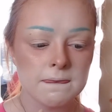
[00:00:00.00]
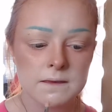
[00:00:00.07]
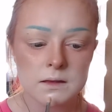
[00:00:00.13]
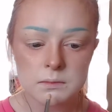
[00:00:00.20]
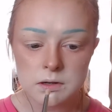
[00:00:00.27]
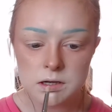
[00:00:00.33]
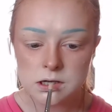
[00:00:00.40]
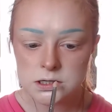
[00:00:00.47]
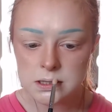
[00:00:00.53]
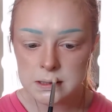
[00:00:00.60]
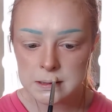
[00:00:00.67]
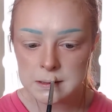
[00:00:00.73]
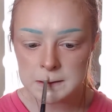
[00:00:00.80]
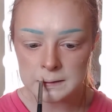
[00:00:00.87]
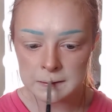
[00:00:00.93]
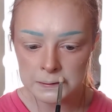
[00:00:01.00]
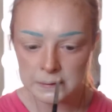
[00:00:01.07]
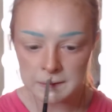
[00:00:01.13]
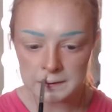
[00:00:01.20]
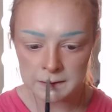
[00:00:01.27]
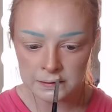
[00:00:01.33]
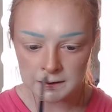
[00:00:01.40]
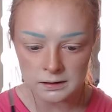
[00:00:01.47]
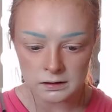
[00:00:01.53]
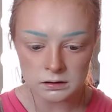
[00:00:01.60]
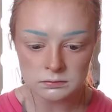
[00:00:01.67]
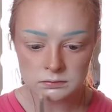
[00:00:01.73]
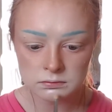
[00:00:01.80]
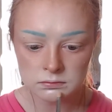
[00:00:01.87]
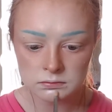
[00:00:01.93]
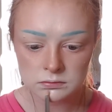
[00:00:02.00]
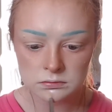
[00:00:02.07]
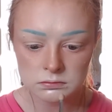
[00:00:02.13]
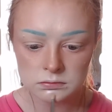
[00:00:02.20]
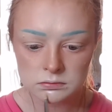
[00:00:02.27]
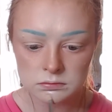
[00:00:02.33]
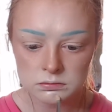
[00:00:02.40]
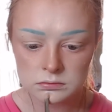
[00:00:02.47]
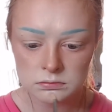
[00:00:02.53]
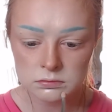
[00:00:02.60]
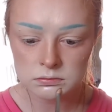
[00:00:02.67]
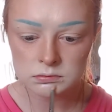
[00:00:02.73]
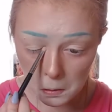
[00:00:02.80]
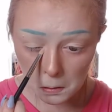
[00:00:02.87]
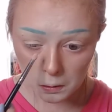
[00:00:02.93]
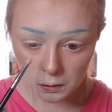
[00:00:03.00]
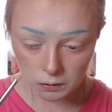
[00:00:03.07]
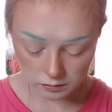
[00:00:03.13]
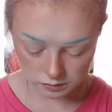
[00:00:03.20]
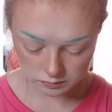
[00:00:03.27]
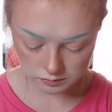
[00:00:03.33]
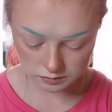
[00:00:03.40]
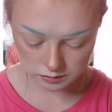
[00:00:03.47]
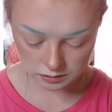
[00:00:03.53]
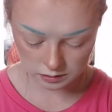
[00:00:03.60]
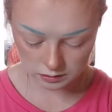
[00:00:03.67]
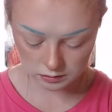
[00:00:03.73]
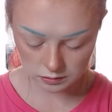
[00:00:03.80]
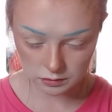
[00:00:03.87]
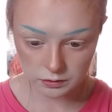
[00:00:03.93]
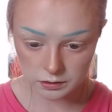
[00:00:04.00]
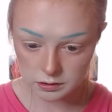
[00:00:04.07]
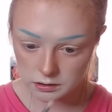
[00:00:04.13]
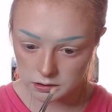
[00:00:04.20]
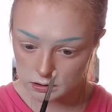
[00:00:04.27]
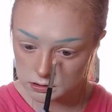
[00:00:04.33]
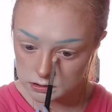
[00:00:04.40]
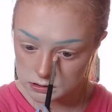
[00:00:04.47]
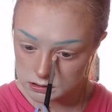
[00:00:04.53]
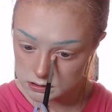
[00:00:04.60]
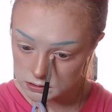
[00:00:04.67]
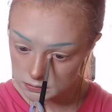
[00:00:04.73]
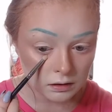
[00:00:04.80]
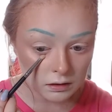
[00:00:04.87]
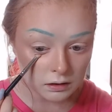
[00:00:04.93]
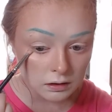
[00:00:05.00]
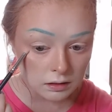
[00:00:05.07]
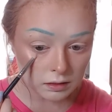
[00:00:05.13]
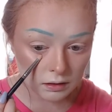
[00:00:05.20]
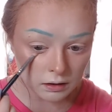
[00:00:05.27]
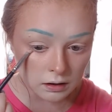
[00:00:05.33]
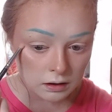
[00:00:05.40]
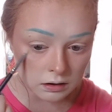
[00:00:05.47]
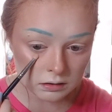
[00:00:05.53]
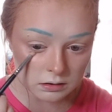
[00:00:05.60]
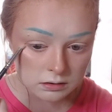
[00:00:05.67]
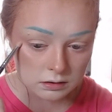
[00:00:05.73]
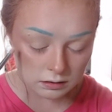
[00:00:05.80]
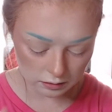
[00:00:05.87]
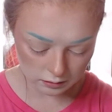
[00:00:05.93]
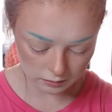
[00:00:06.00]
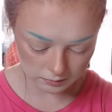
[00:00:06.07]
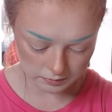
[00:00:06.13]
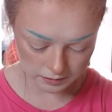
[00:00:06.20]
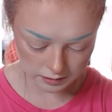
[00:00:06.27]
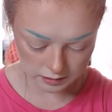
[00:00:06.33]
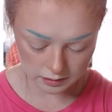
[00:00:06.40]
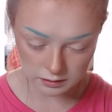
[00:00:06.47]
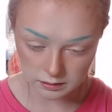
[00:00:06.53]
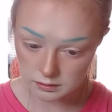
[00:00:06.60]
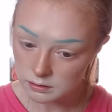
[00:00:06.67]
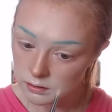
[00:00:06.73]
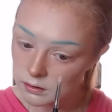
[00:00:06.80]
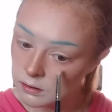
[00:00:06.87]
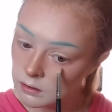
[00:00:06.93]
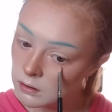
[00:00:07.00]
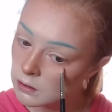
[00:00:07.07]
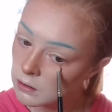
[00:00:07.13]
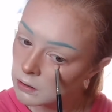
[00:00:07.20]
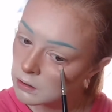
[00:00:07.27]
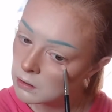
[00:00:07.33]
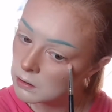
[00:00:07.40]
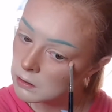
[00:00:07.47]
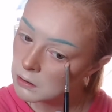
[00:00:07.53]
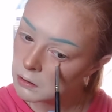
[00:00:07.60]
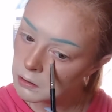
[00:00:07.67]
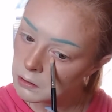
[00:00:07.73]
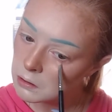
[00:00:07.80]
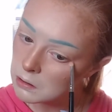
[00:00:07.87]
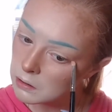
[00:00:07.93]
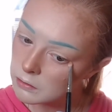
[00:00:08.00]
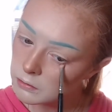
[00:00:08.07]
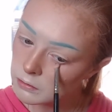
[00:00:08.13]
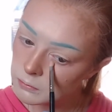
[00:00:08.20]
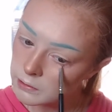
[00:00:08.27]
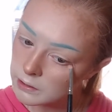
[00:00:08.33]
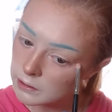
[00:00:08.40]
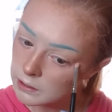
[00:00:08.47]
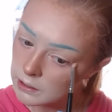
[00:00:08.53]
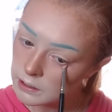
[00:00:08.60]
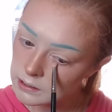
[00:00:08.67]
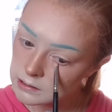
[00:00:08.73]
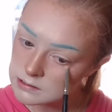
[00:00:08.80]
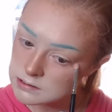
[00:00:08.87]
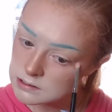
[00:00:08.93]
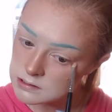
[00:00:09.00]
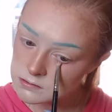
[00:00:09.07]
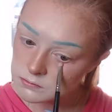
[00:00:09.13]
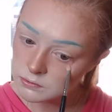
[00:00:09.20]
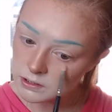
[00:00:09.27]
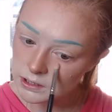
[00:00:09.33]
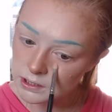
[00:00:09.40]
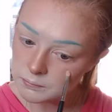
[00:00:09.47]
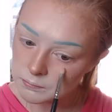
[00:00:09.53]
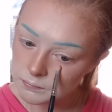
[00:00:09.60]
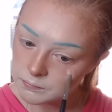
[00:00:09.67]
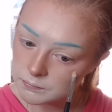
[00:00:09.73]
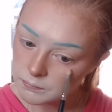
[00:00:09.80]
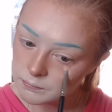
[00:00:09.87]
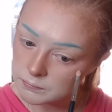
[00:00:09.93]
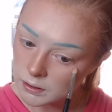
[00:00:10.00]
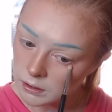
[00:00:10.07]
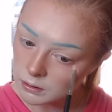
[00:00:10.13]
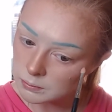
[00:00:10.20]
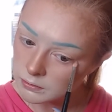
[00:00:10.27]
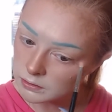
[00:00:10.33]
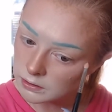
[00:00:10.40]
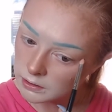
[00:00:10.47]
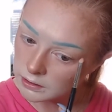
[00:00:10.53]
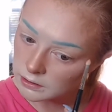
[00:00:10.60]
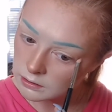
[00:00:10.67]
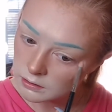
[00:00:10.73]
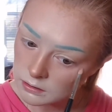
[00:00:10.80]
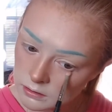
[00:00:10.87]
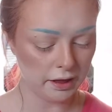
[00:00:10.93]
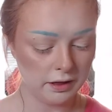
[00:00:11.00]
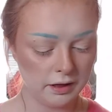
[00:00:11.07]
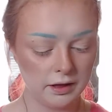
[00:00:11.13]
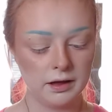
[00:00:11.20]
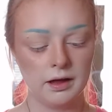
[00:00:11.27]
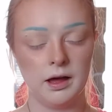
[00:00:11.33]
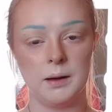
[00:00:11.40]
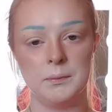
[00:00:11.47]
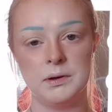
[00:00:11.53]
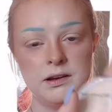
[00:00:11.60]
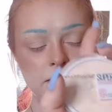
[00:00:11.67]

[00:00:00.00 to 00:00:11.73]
on my chin, and then go along the inner corners, then just a little bit under my eyes. This is really purpley. I'm gonna